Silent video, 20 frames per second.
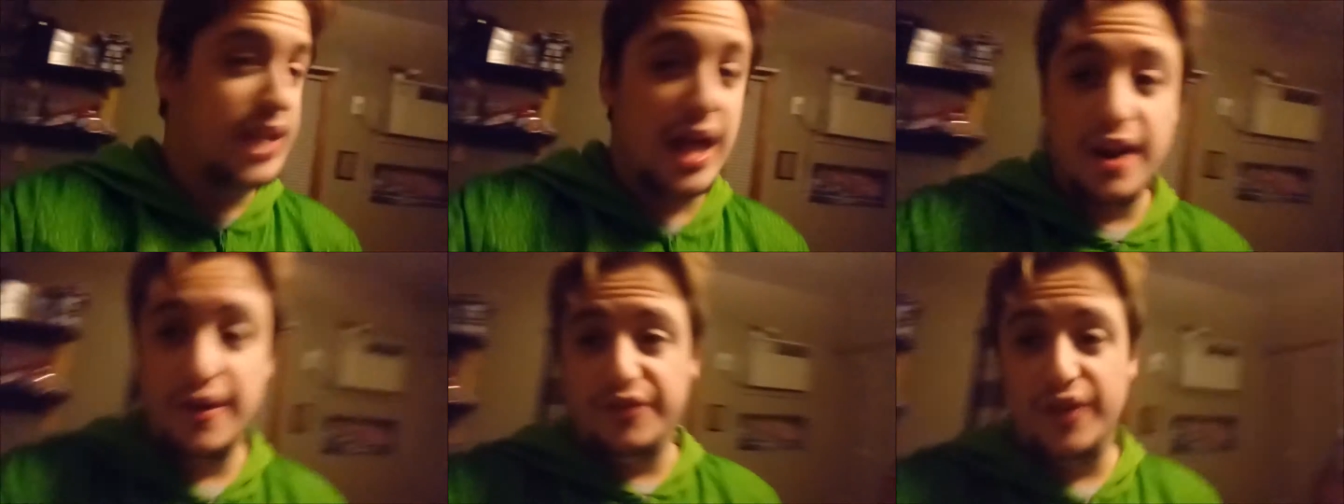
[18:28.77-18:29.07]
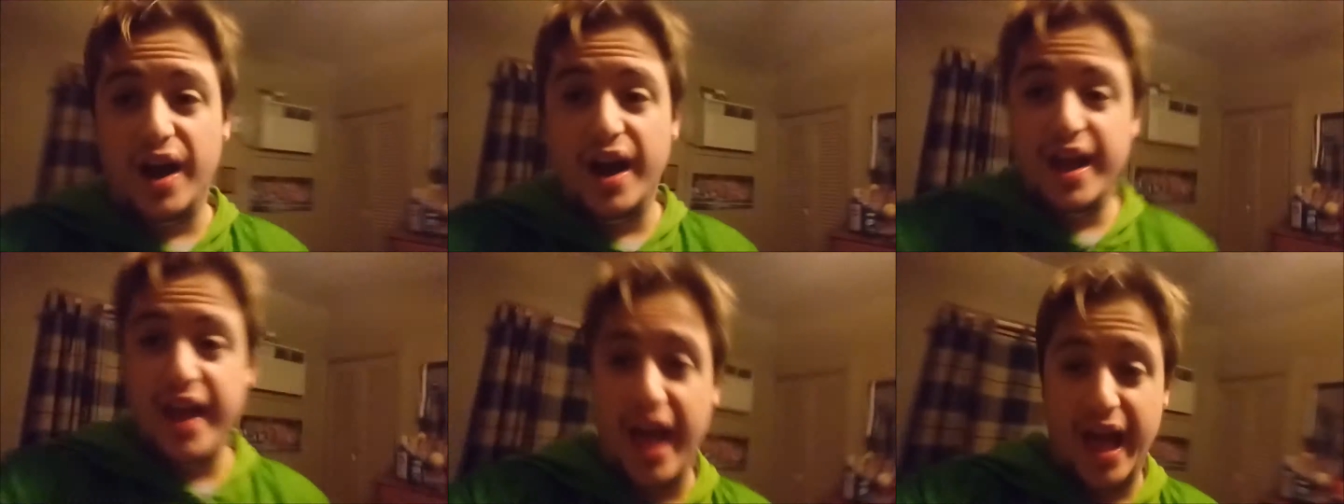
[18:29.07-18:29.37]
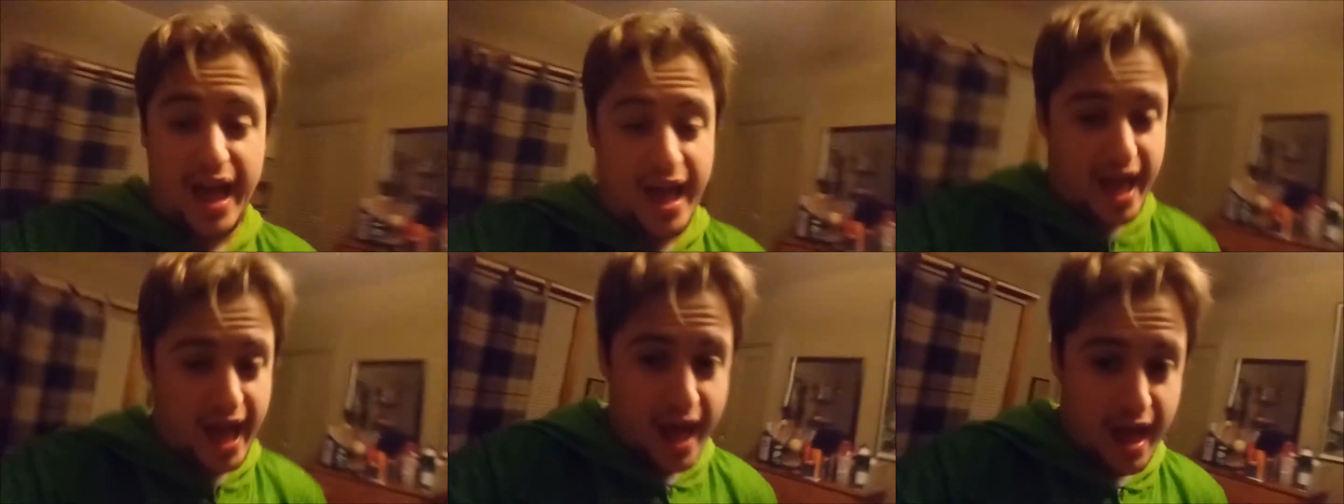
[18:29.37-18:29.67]
Then if I
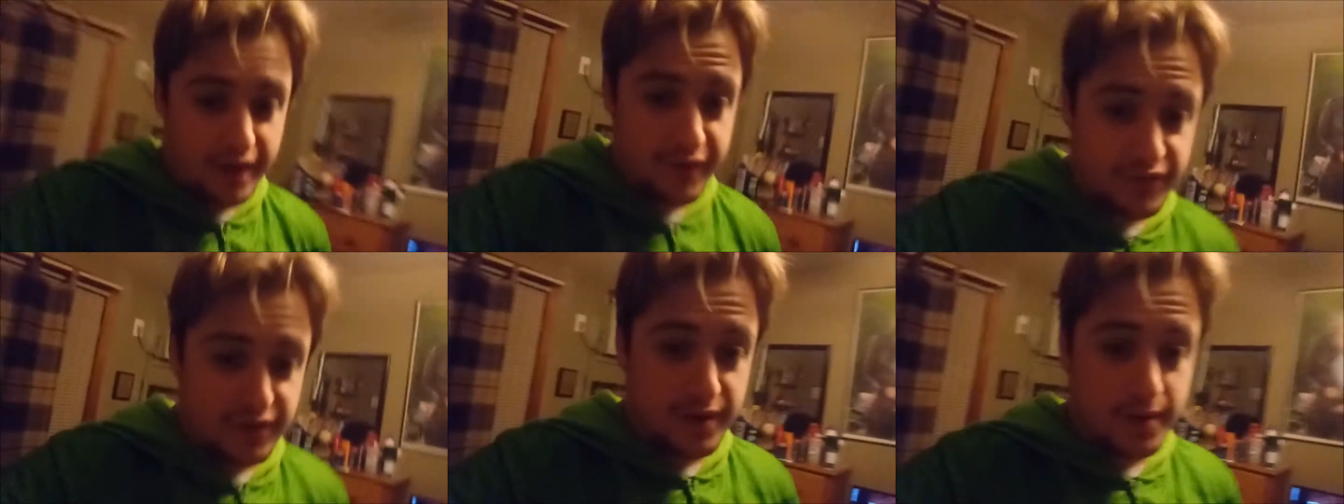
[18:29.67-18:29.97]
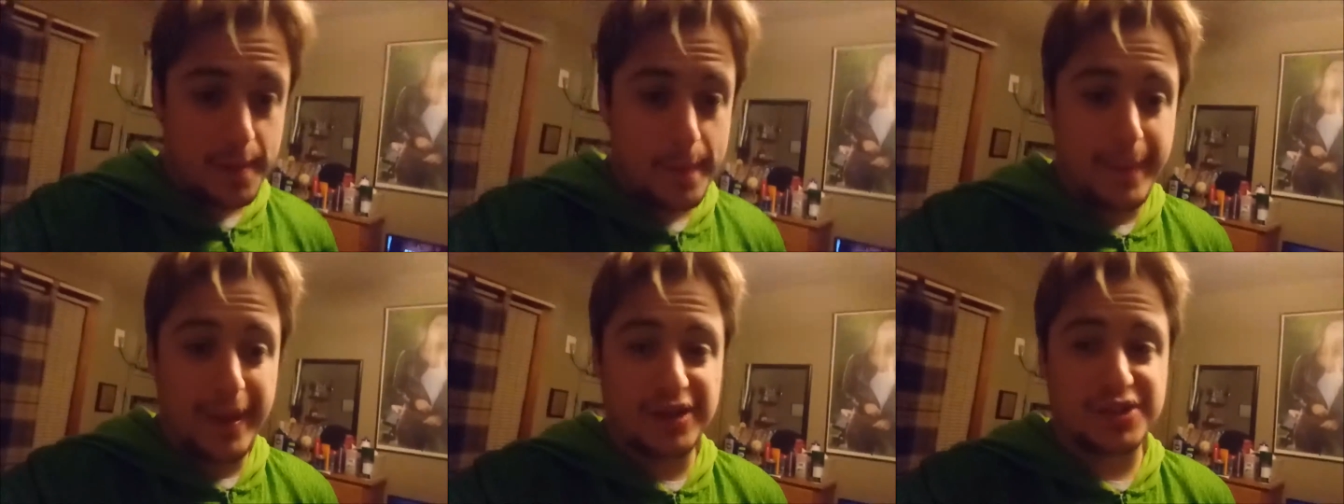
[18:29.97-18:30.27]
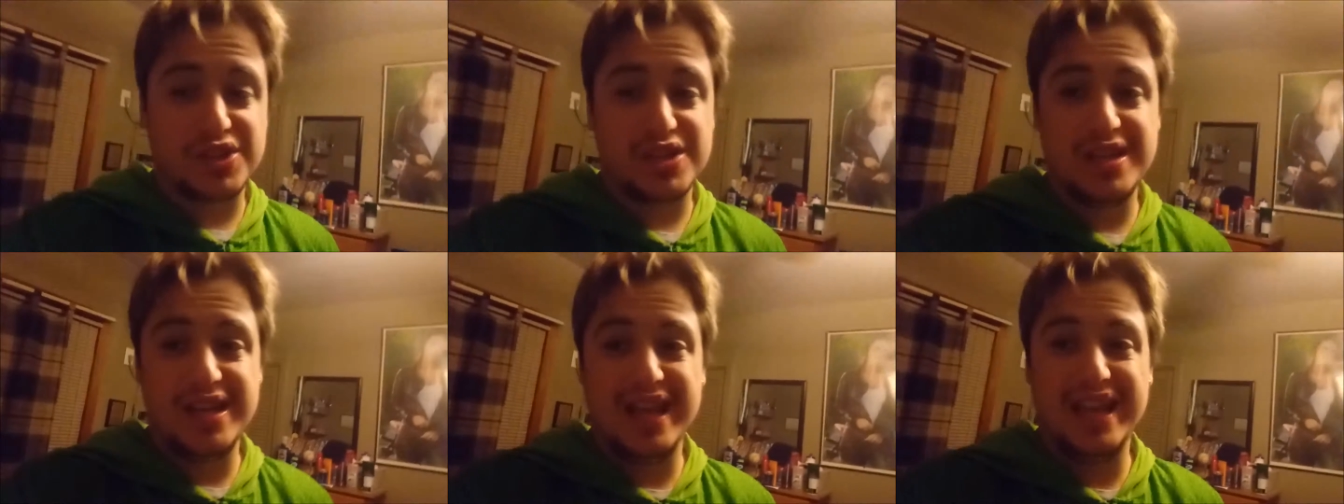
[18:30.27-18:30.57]
haven't
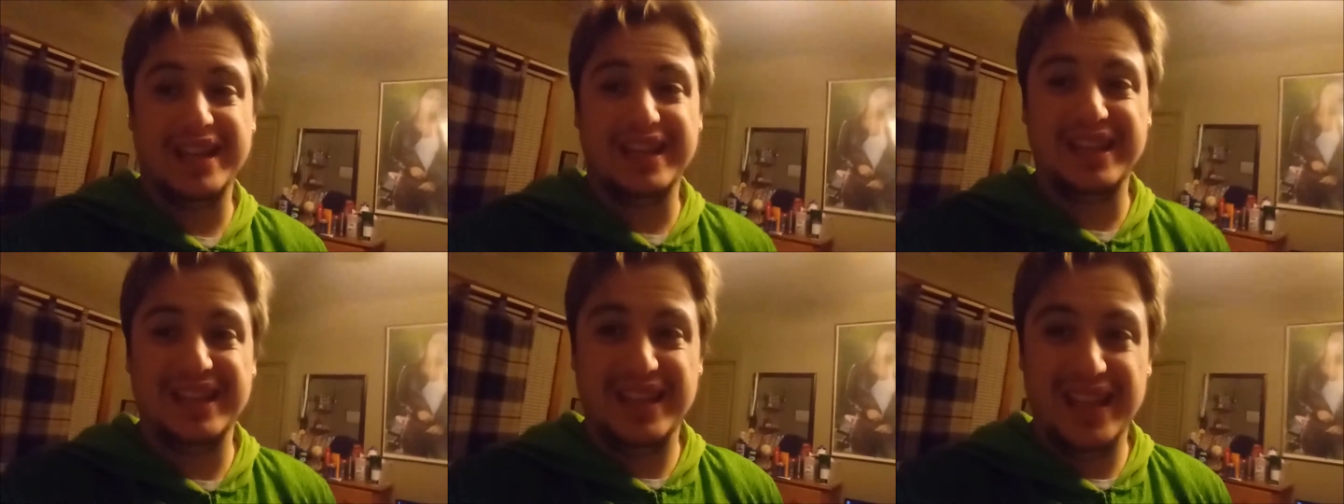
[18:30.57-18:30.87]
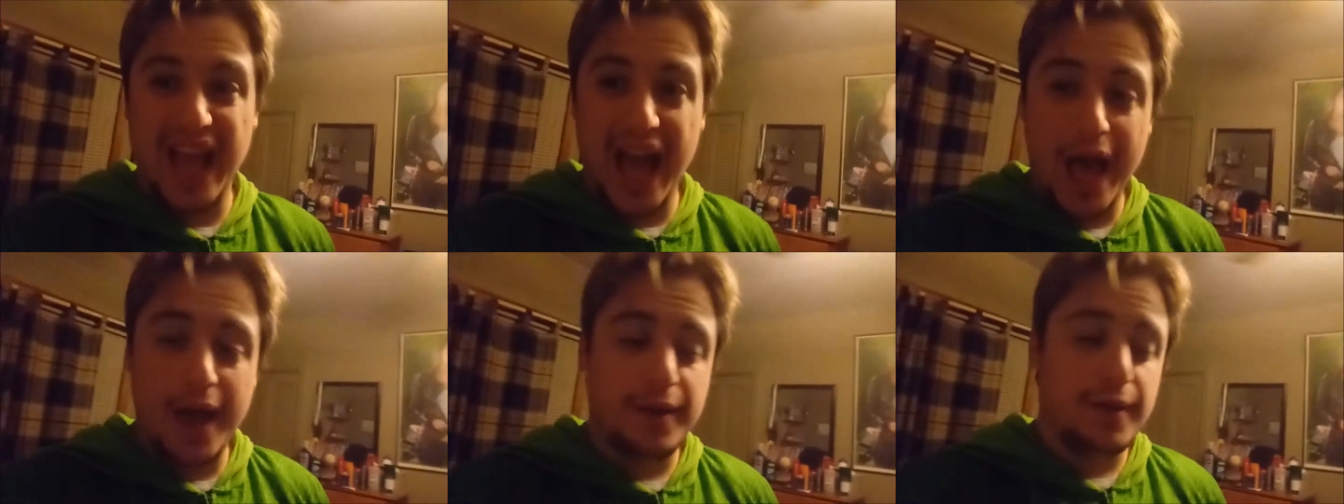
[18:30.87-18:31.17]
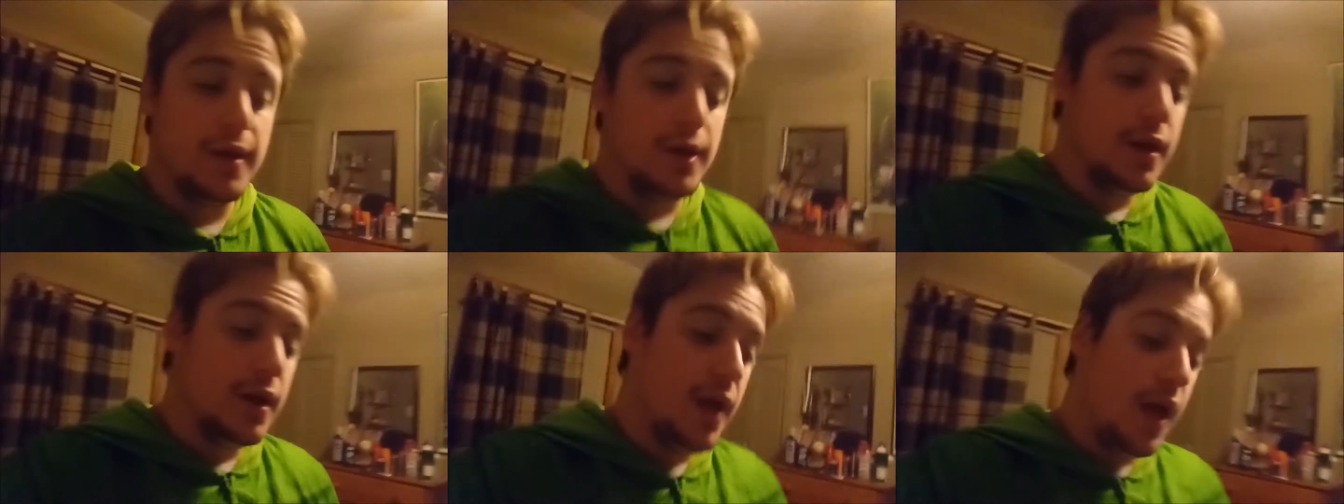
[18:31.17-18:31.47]
mentioned it
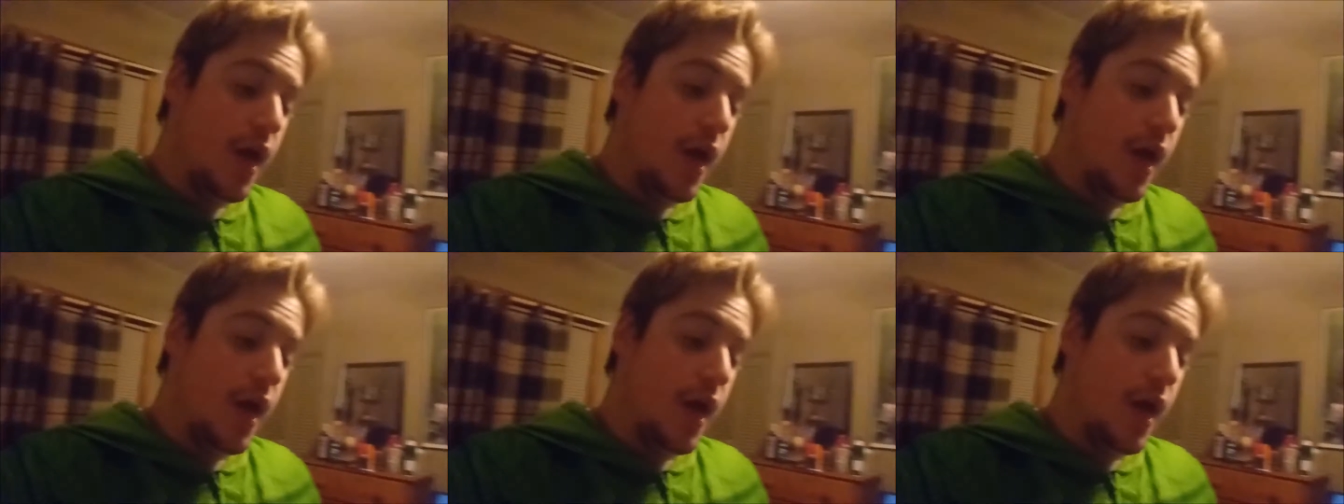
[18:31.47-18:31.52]
yet,